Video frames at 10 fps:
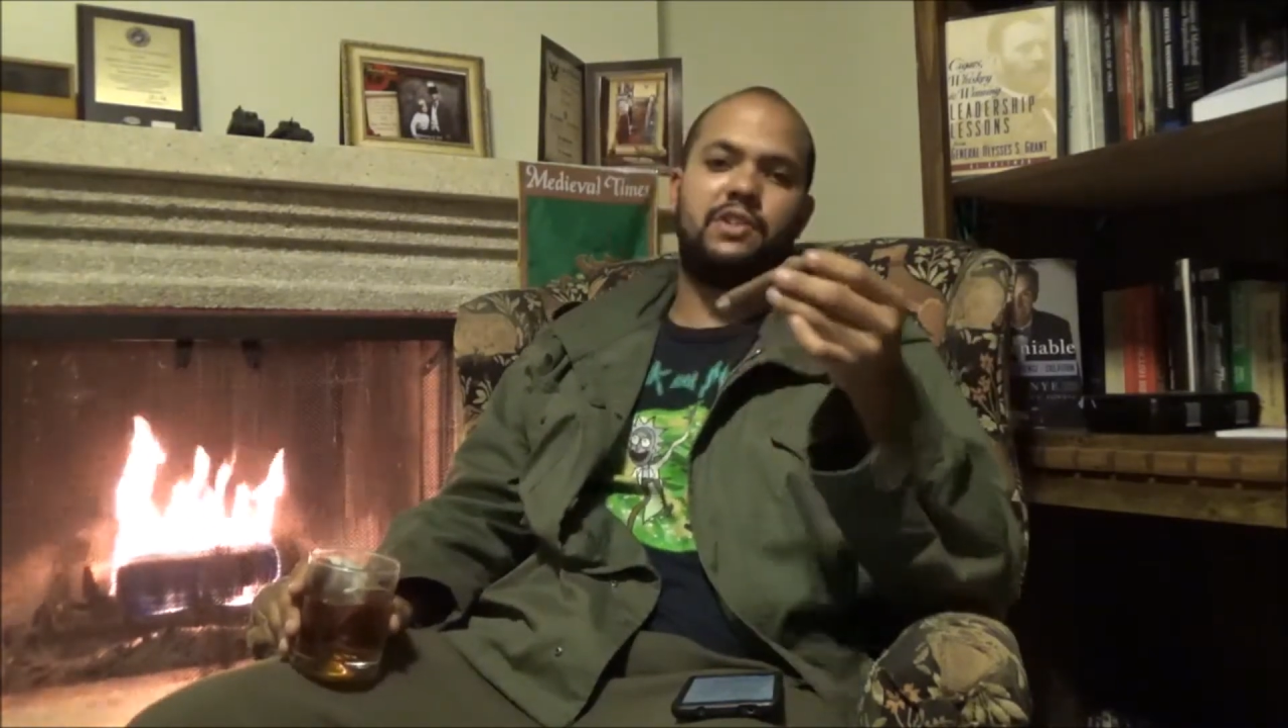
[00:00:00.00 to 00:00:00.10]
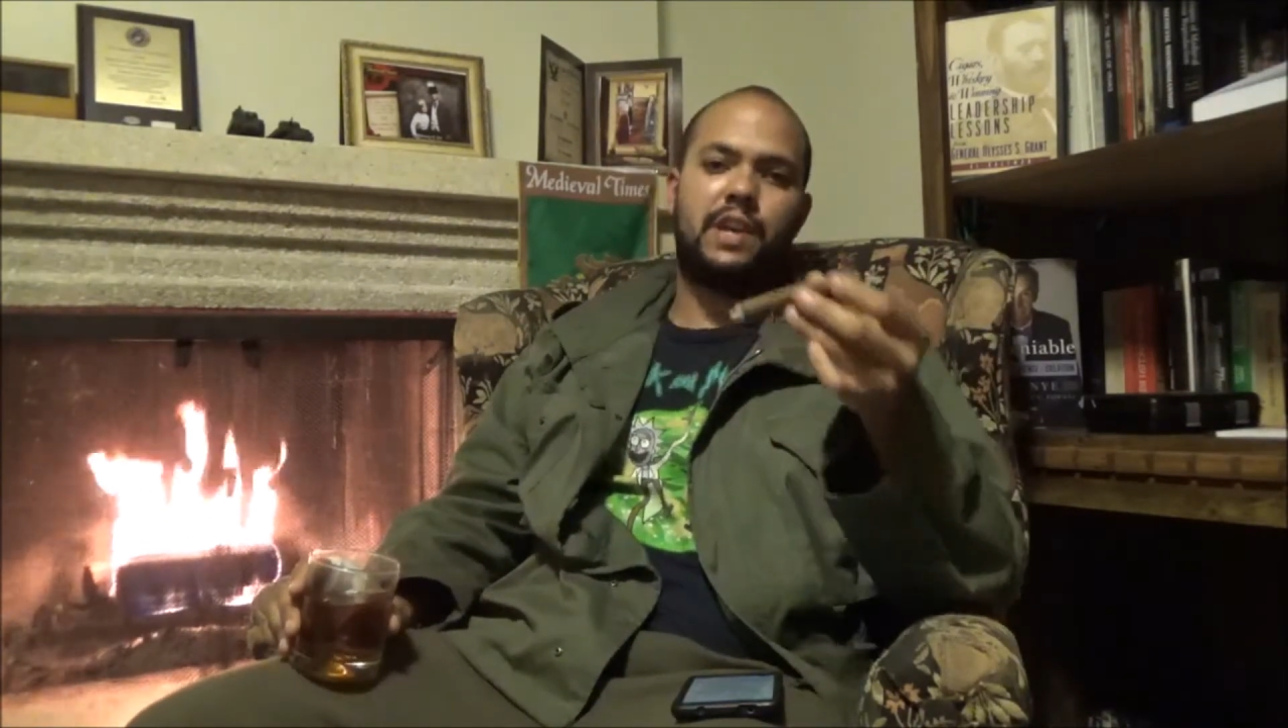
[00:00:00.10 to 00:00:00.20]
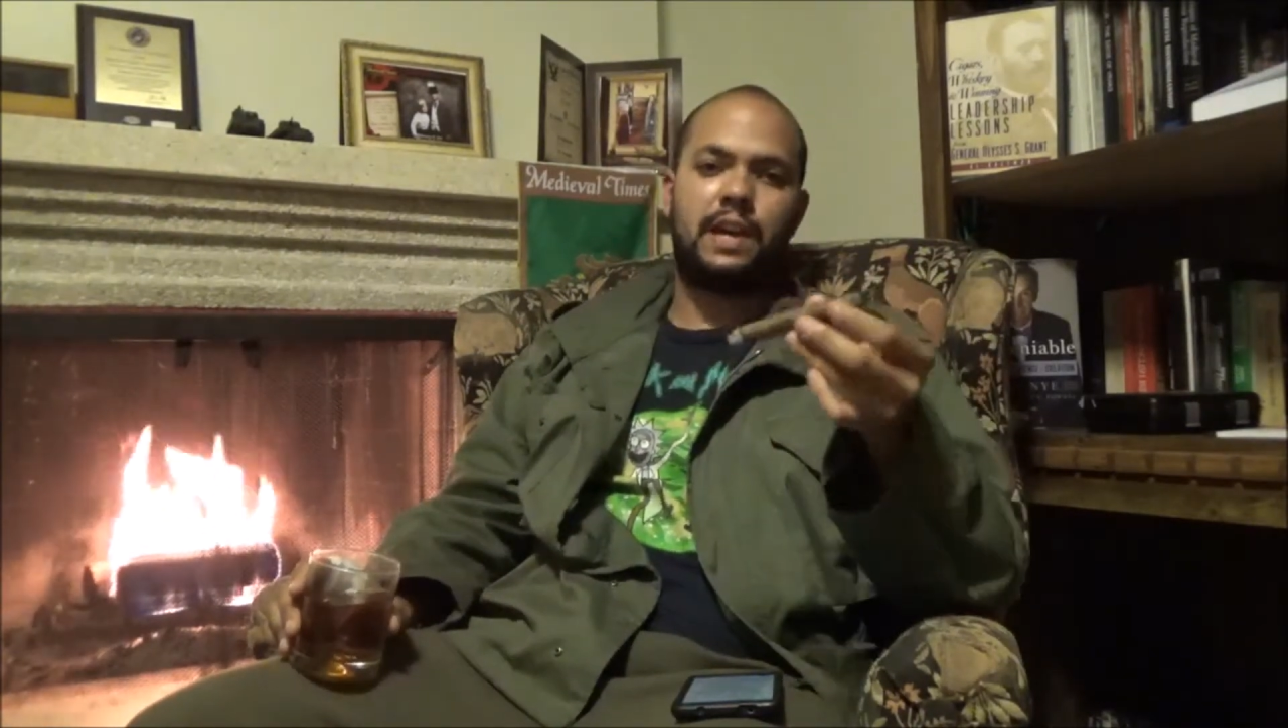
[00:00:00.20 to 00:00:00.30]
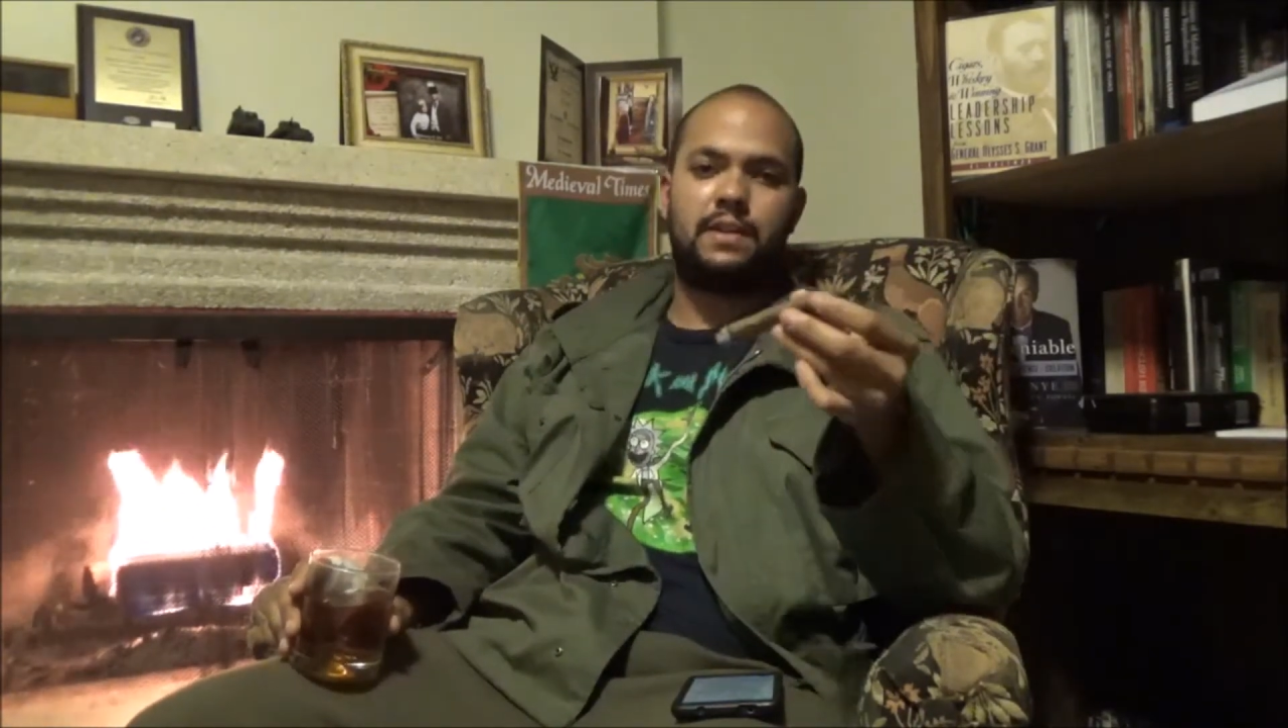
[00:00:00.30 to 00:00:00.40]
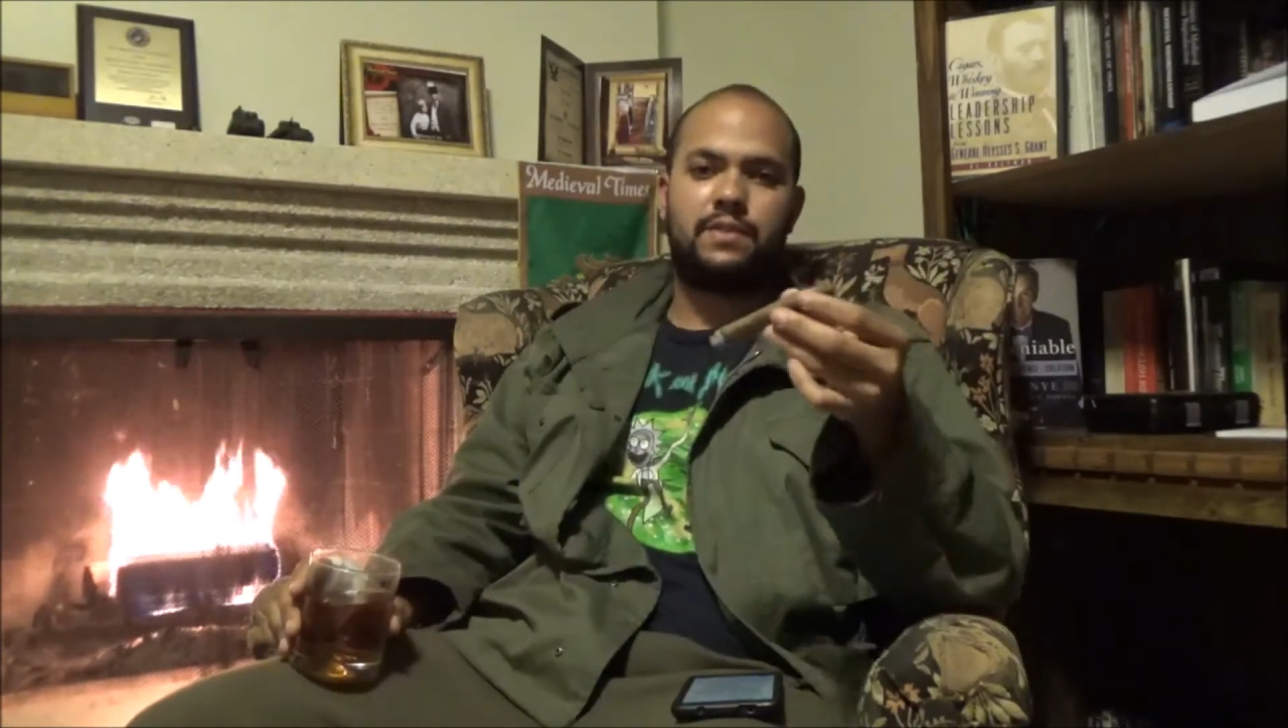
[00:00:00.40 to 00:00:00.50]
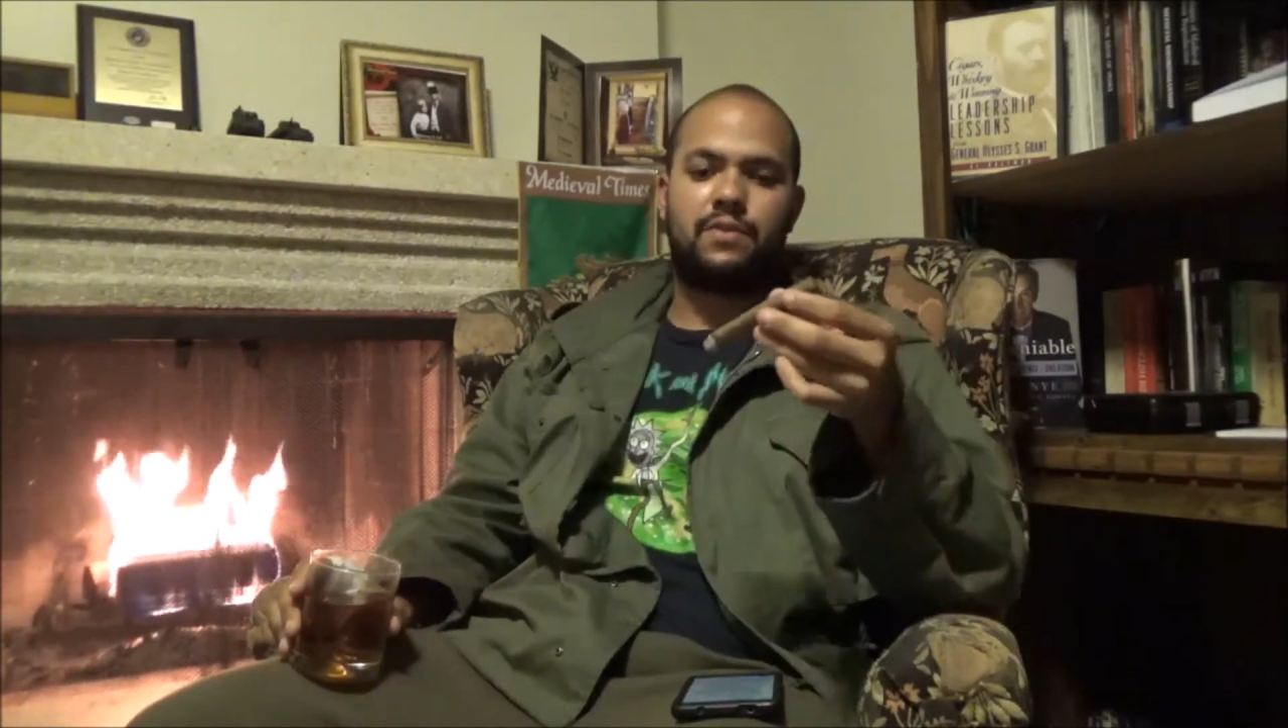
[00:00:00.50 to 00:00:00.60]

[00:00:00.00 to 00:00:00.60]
chat is